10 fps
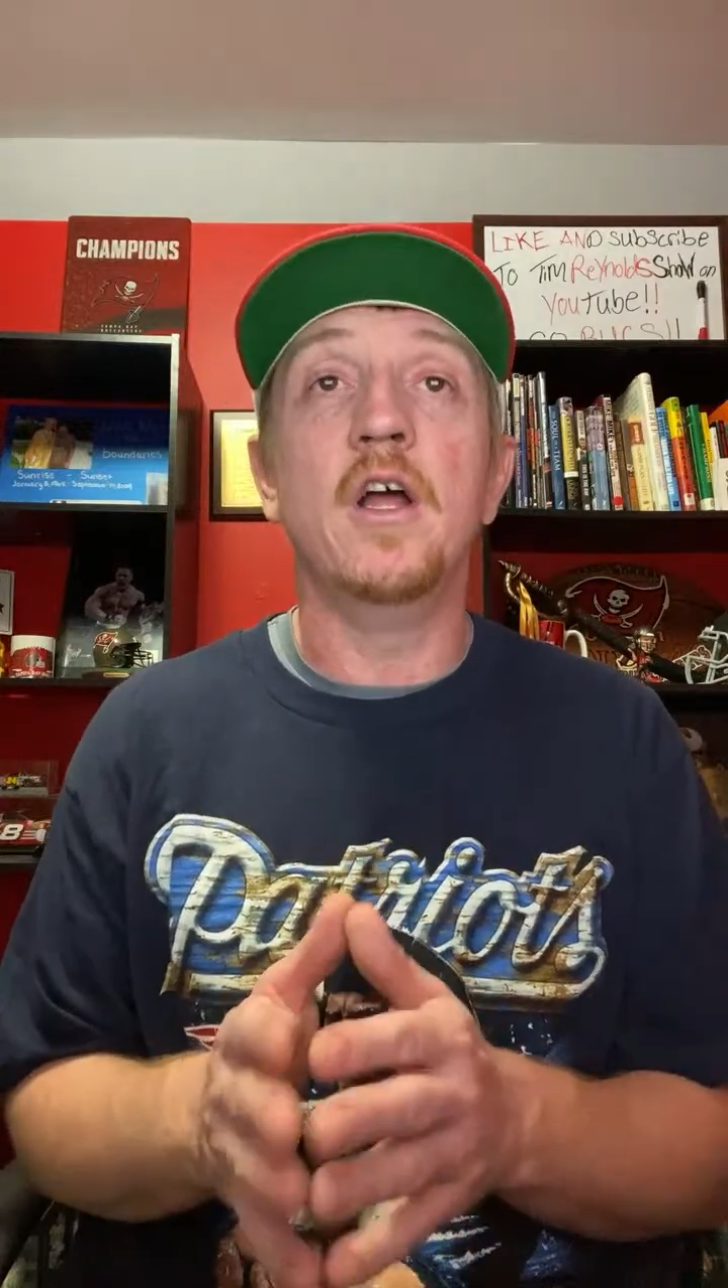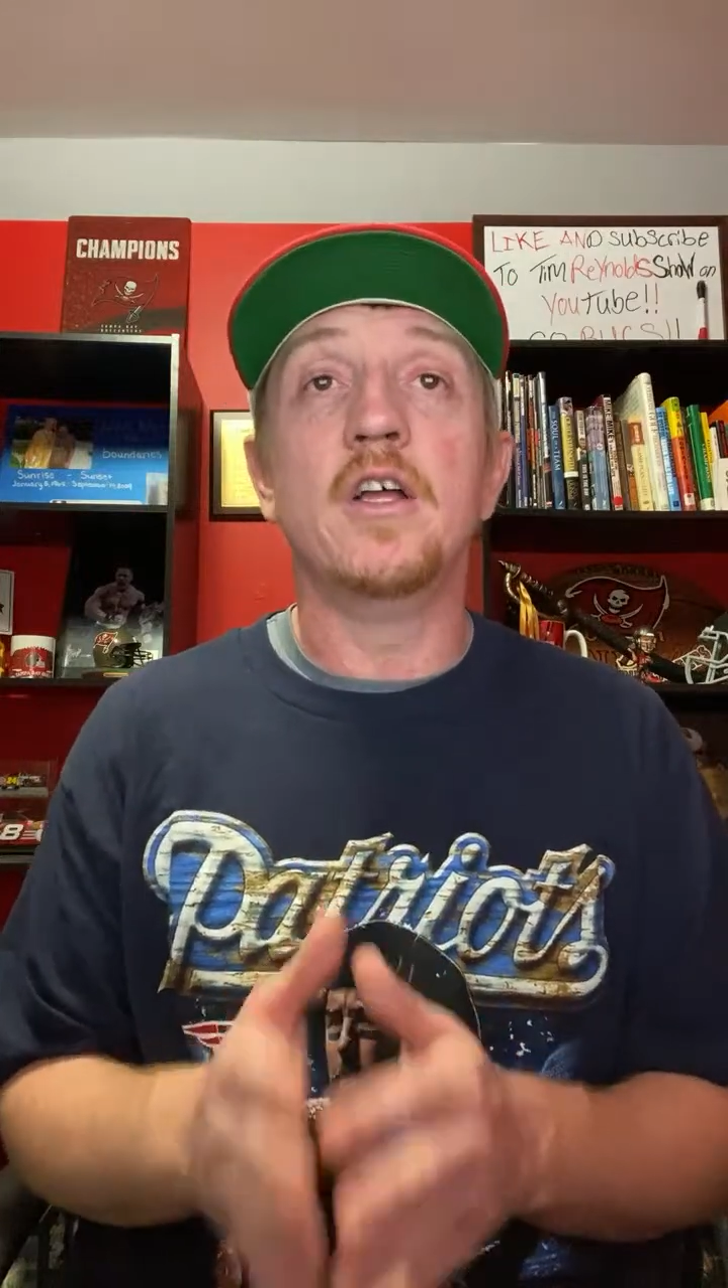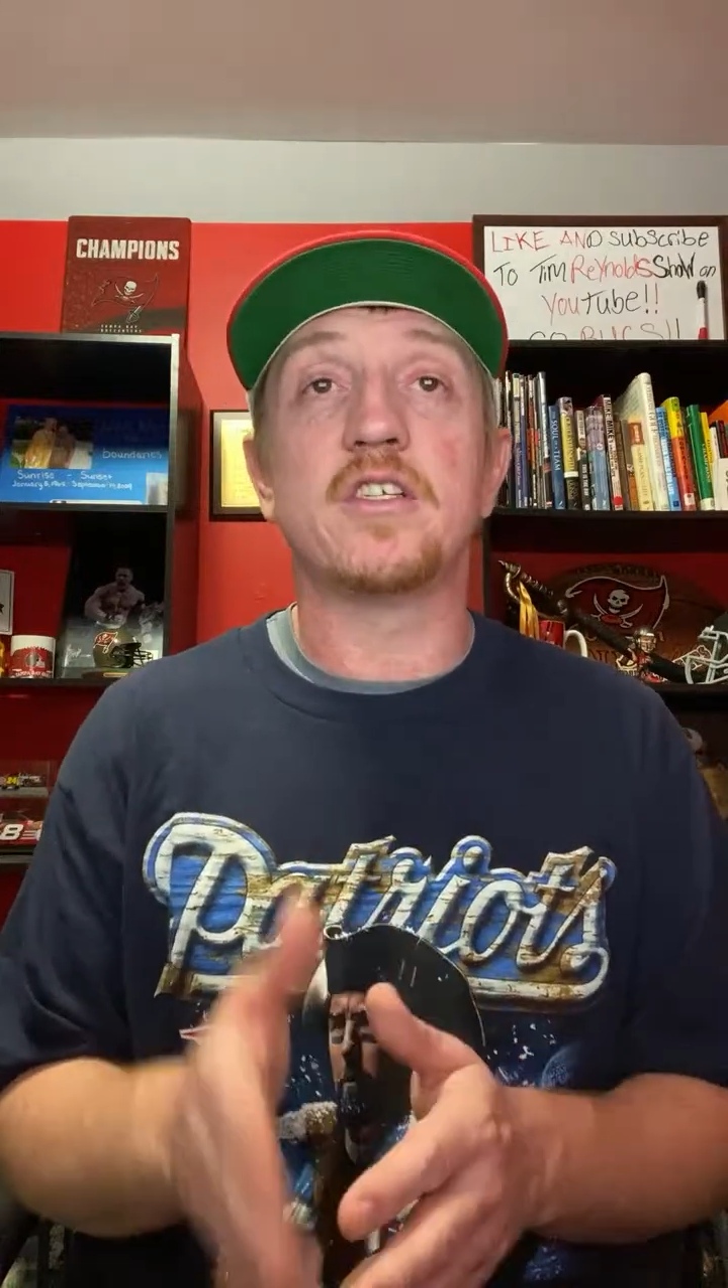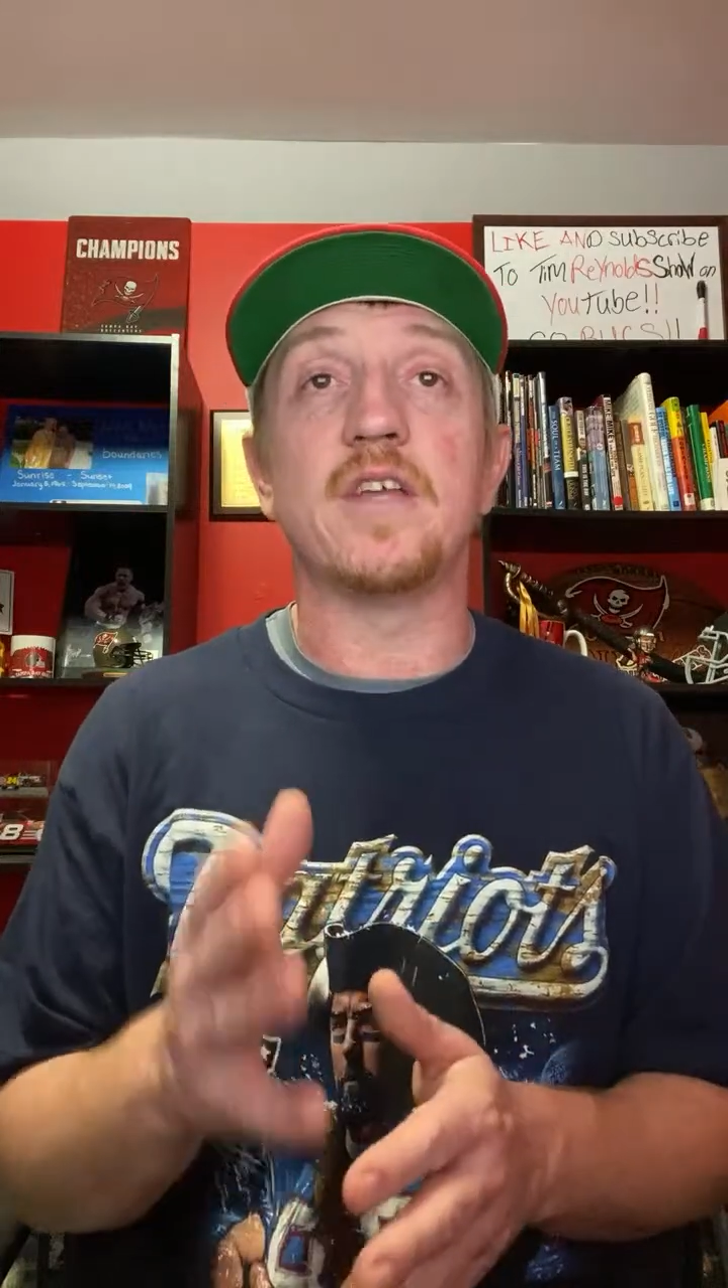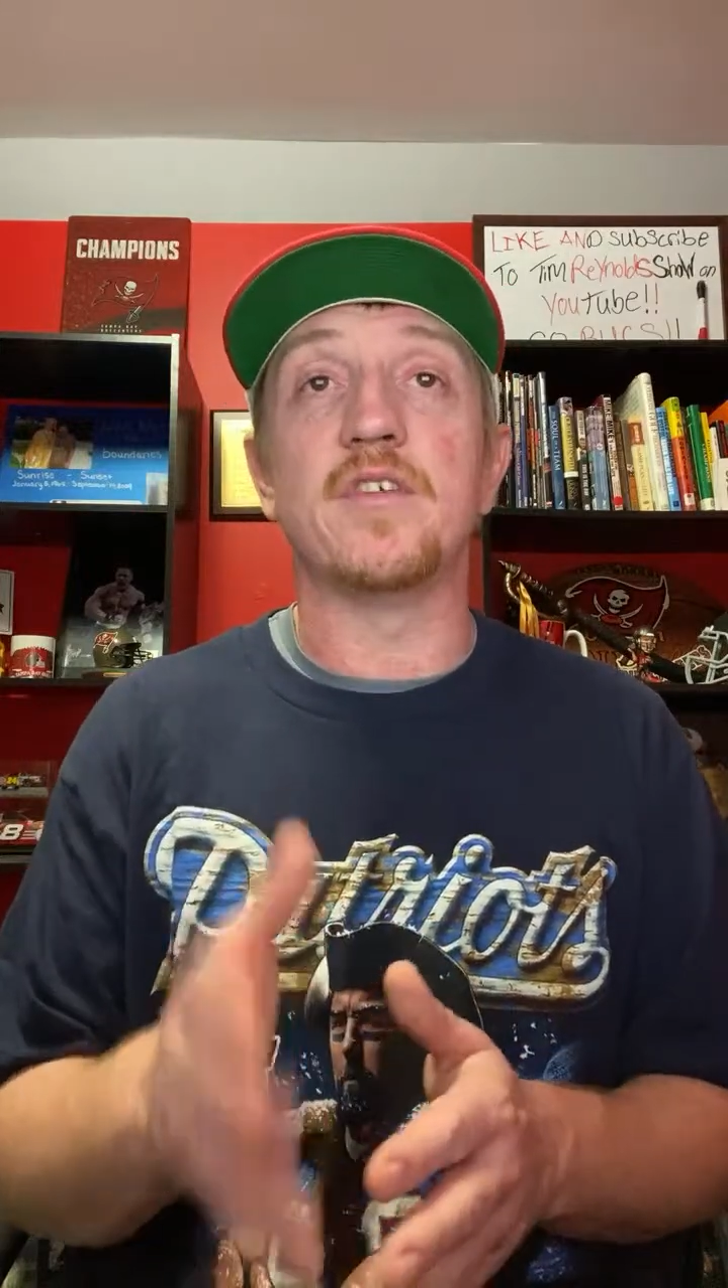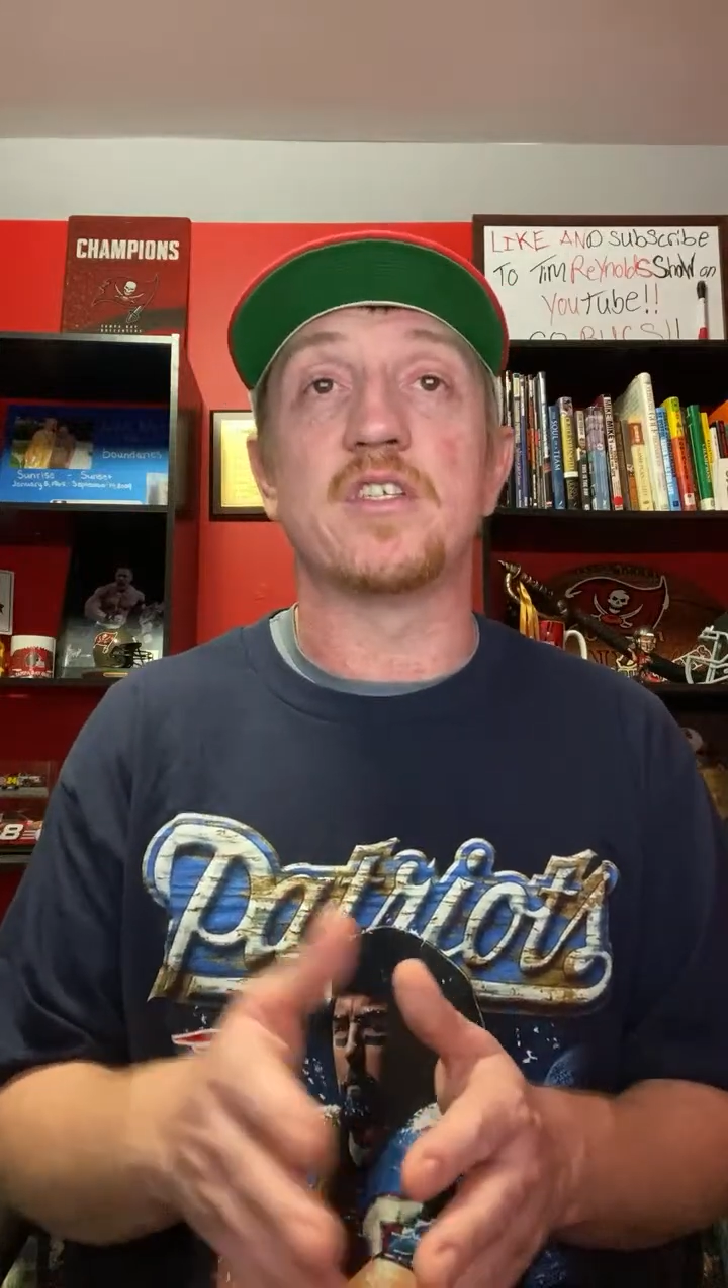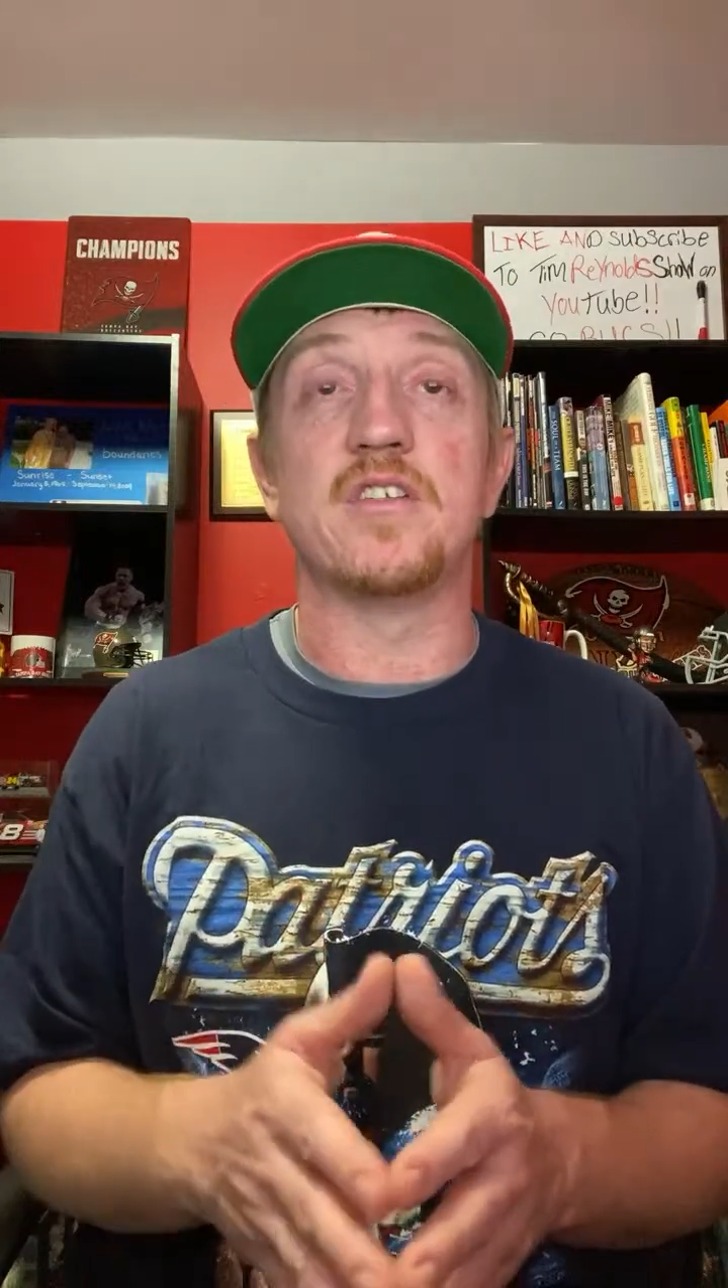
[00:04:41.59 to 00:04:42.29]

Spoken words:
Stevenson